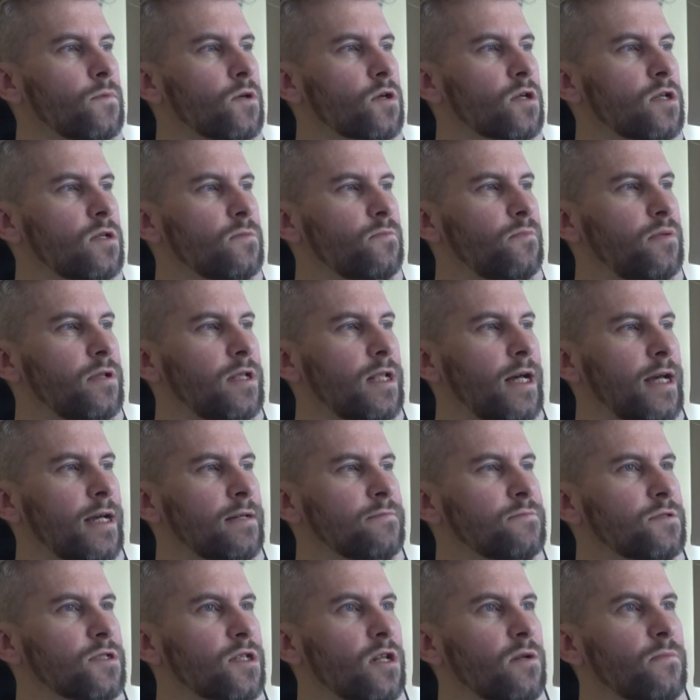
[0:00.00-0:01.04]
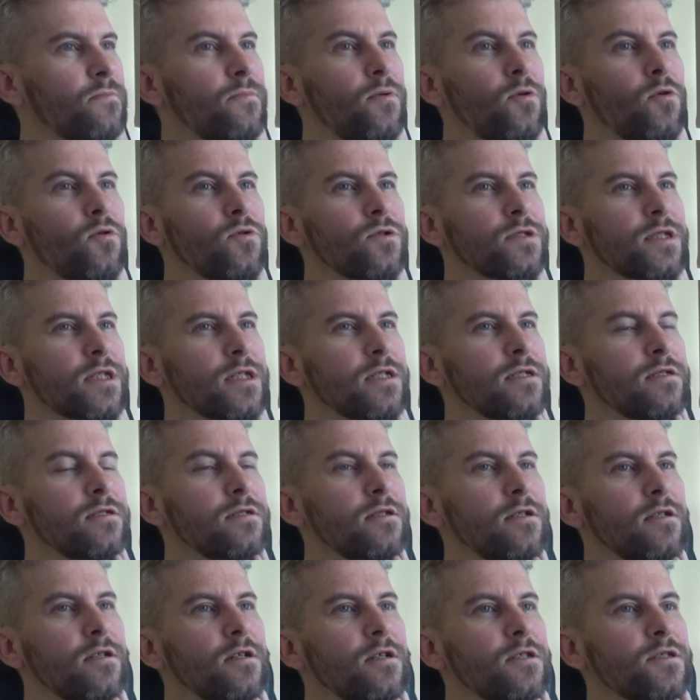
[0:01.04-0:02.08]
going to play, I'm just going to pause it.
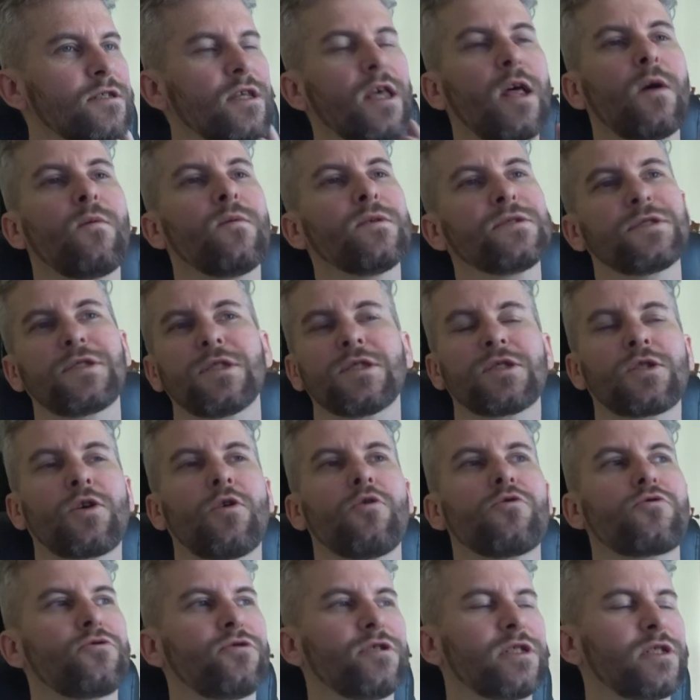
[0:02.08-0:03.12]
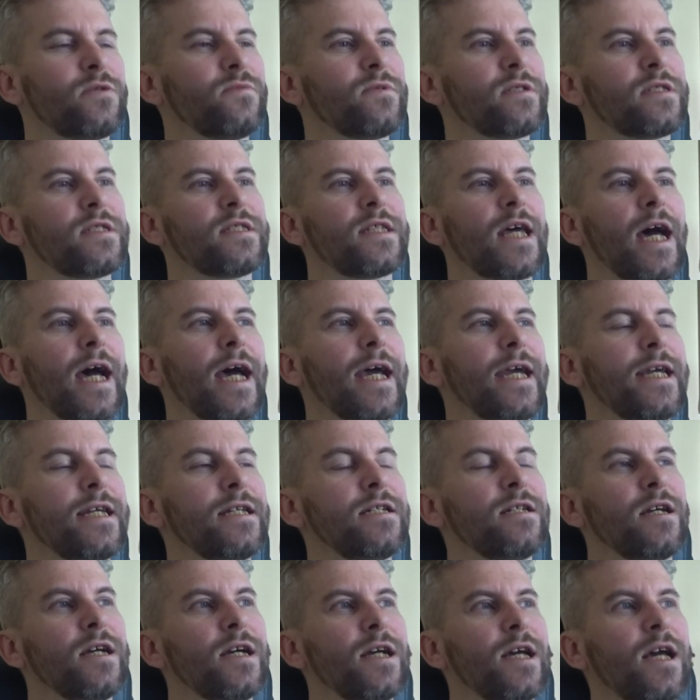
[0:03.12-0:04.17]
So that one's just called Christmas
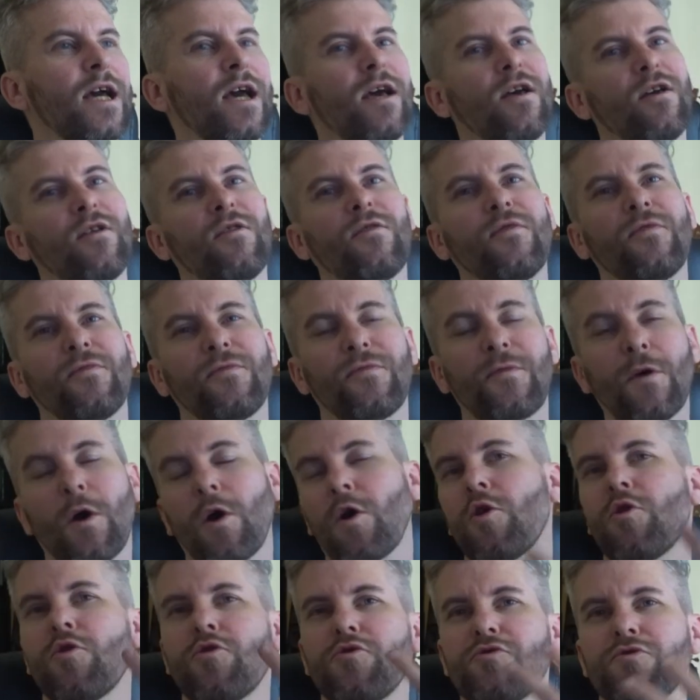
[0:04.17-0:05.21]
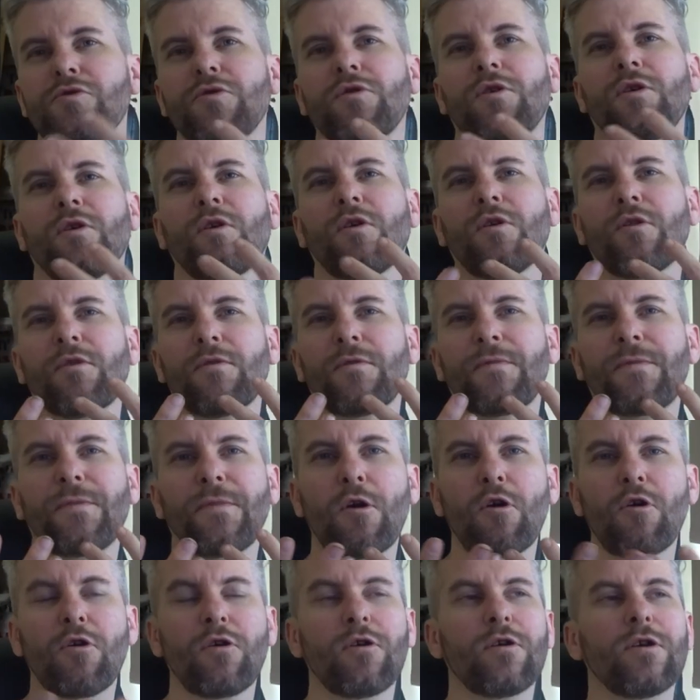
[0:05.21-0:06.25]
Day, though
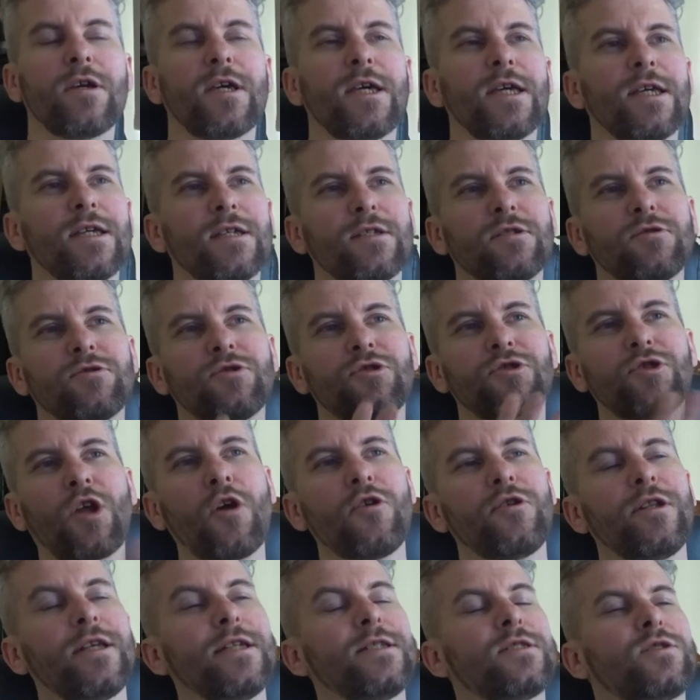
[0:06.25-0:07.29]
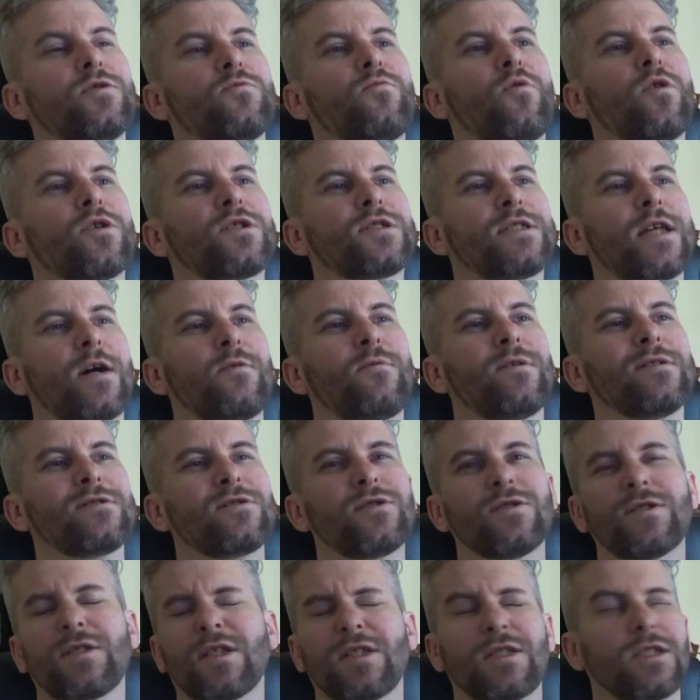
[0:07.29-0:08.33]
that you don't need to watch that one
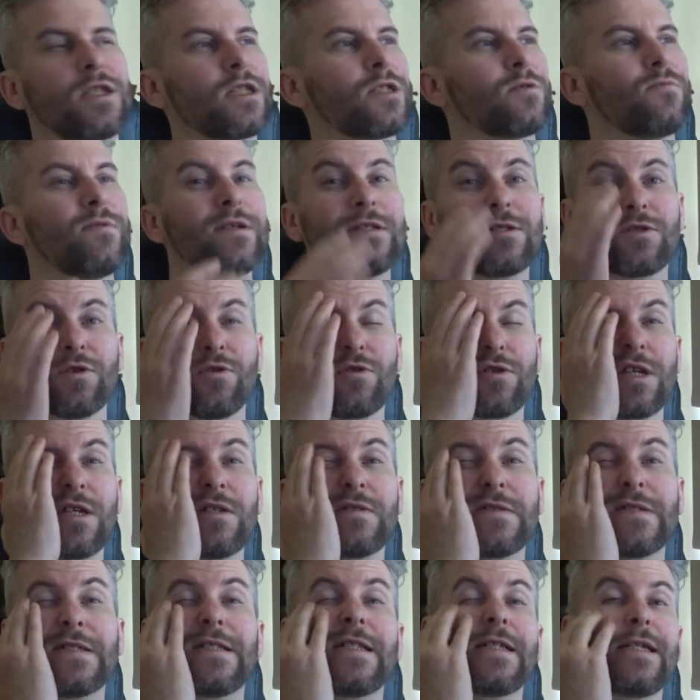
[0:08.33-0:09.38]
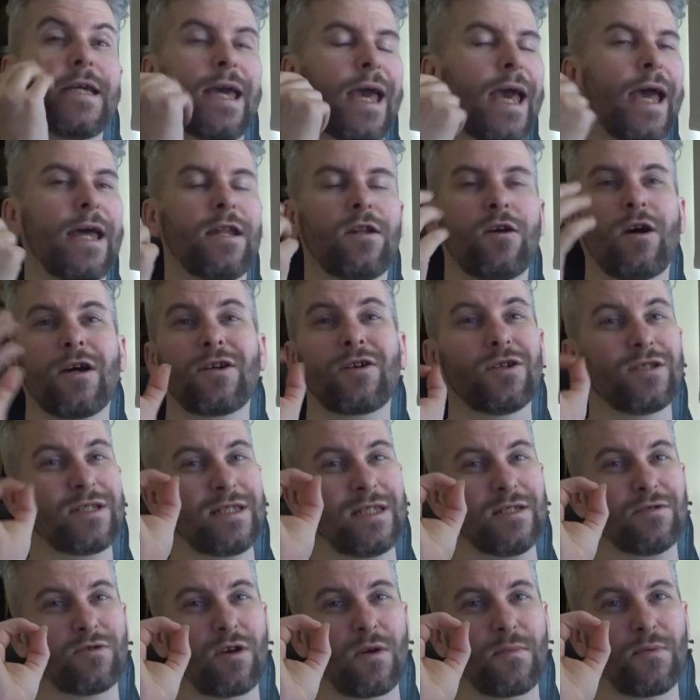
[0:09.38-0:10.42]
because it's just me talking really, and I got
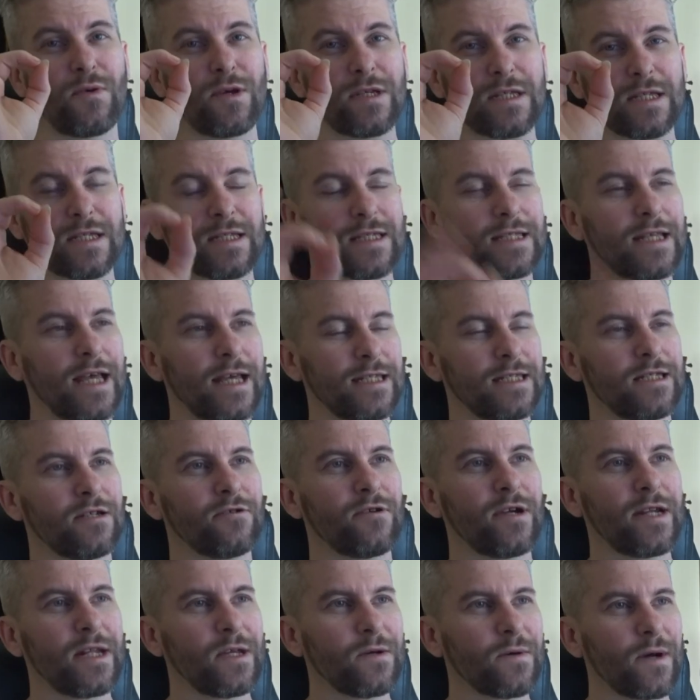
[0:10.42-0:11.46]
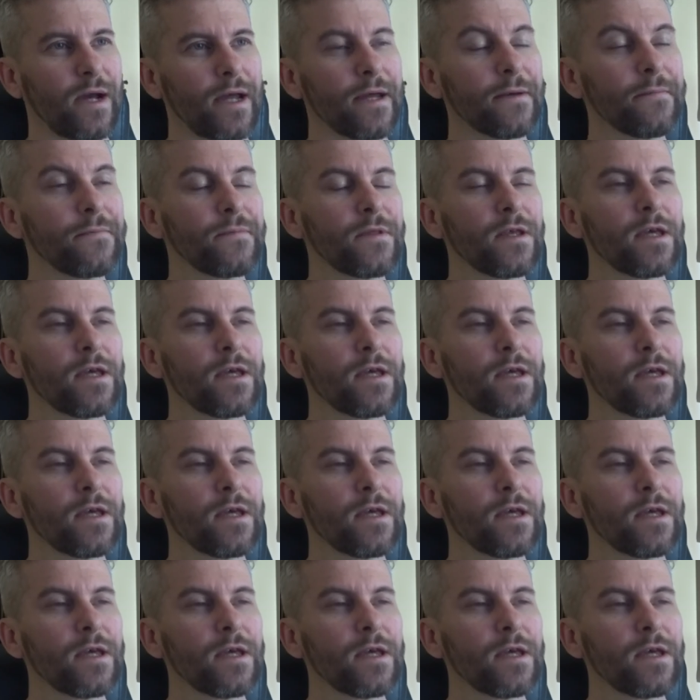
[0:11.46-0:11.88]
zero presents that year anyway.